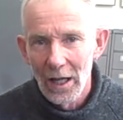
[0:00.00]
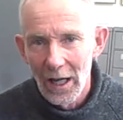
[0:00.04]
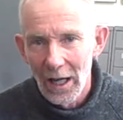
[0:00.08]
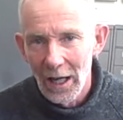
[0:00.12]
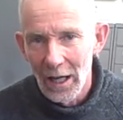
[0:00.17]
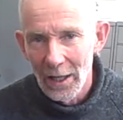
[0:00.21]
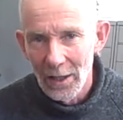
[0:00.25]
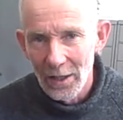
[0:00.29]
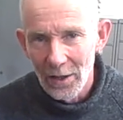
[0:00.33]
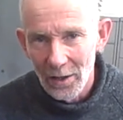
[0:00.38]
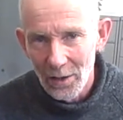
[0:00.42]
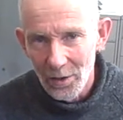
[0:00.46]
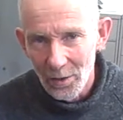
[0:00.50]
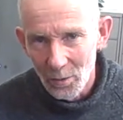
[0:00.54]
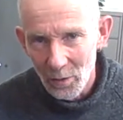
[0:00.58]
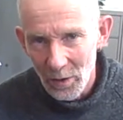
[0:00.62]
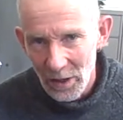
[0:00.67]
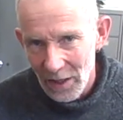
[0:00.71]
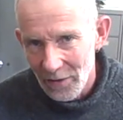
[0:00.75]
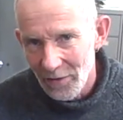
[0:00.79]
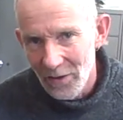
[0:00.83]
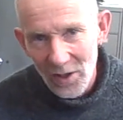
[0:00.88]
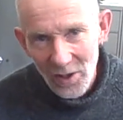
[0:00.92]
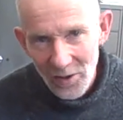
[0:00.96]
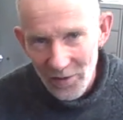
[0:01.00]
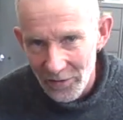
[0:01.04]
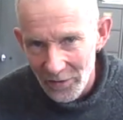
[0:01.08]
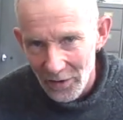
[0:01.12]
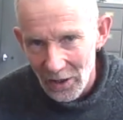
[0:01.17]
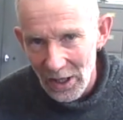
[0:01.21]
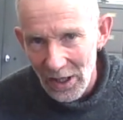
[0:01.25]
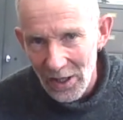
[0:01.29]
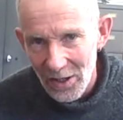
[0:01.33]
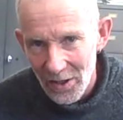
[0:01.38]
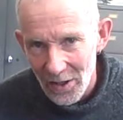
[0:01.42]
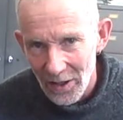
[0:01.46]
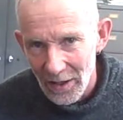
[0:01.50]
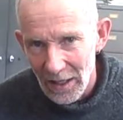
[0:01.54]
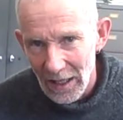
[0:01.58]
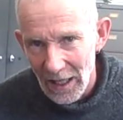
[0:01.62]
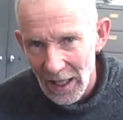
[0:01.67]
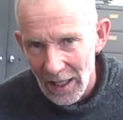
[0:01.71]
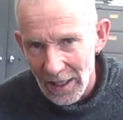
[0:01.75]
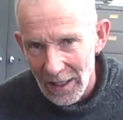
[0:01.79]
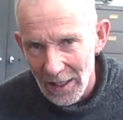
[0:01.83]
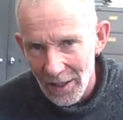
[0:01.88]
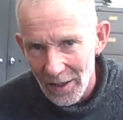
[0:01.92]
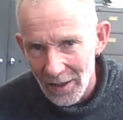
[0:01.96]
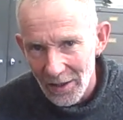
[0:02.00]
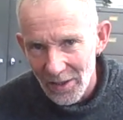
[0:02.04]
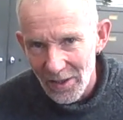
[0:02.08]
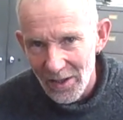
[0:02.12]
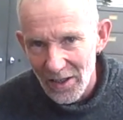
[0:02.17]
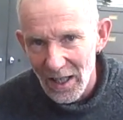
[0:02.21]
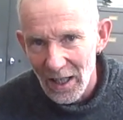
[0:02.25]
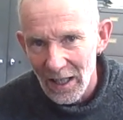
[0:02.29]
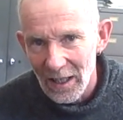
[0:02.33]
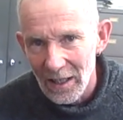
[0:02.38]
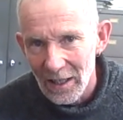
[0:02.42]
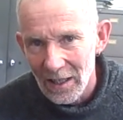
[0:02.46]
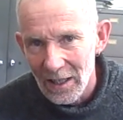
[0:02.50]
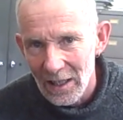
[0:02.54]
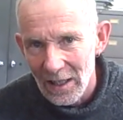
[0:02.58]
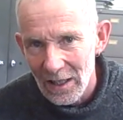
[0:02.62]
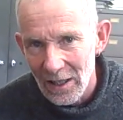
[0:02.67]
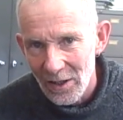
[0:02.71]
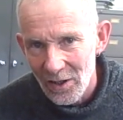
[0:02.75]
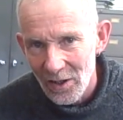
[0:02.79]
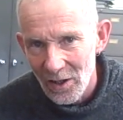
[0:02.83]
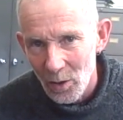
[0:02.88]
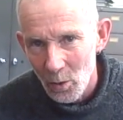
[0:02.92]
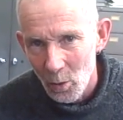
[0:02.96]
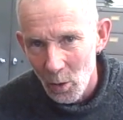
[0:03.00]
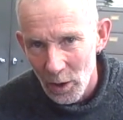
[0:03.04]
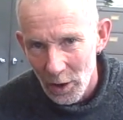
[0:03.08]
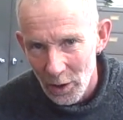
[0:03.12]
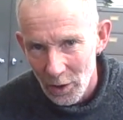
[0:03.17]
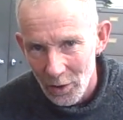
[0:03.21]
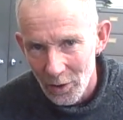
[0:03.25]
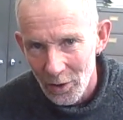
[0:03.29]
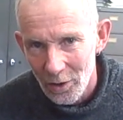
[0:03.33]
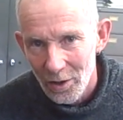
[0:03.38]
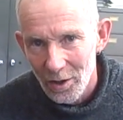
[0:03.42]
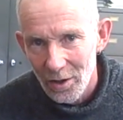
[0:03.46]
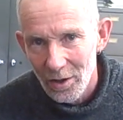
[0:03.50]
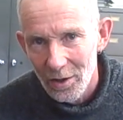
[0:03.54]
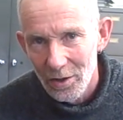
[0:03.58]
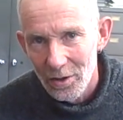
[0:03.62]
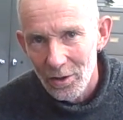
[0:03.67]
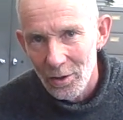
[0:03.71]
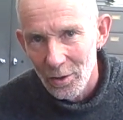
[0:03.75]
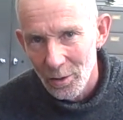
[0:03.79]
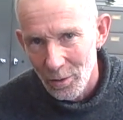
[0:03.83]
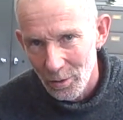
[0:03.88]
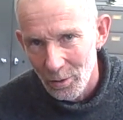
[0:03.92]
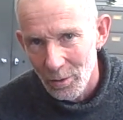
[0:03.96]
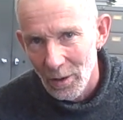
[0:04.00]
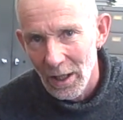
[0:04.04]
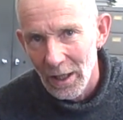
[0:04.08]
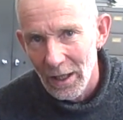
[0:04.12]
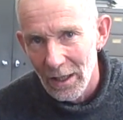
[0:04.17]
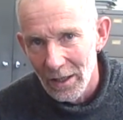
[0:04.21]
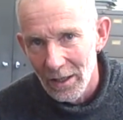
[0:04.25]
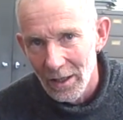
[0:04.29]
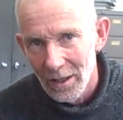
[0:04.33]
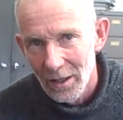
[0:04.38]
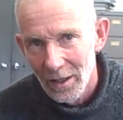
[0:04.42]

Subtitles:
And we have this phrase in the islands, a lazy wind. Do you know why?